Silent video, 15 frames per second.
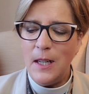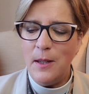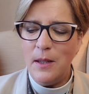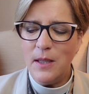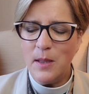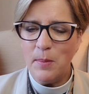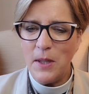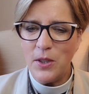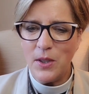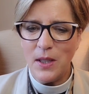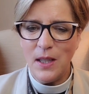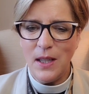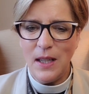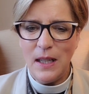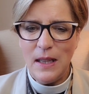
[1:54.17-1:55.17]

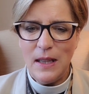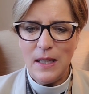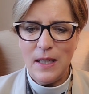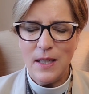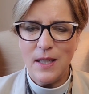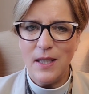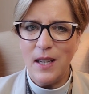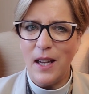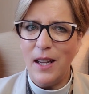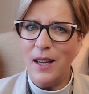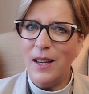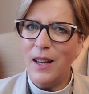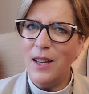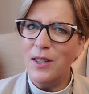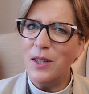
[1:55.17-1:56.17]
especially in this day
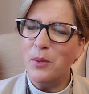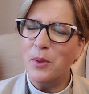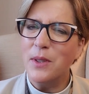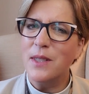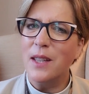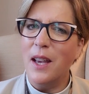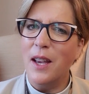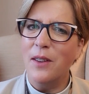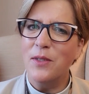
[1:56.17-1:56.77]
and age, I will say,